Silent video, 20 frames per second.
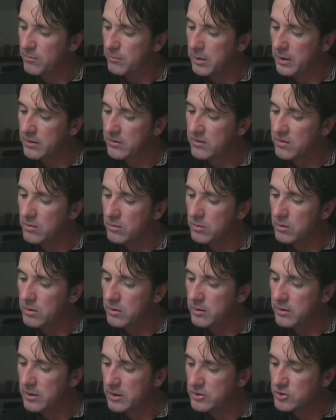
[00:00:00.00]
but too
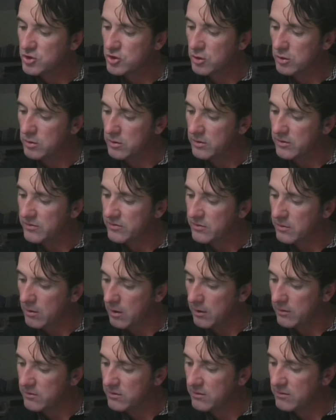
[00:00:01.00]
good a journalist
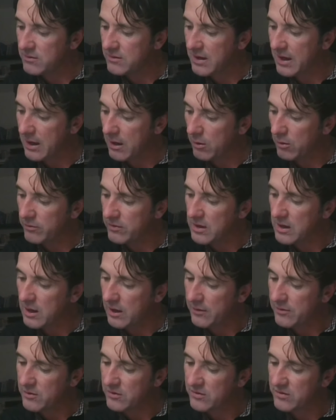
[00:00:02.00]
not to tell the
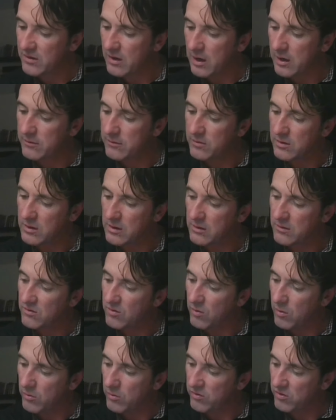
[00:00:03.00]
other side of the
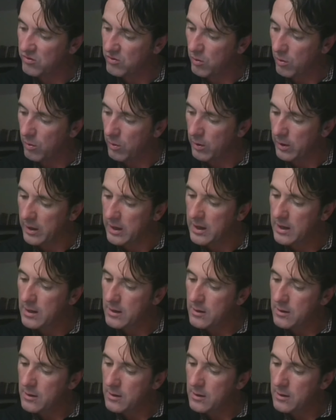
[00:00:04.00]
story,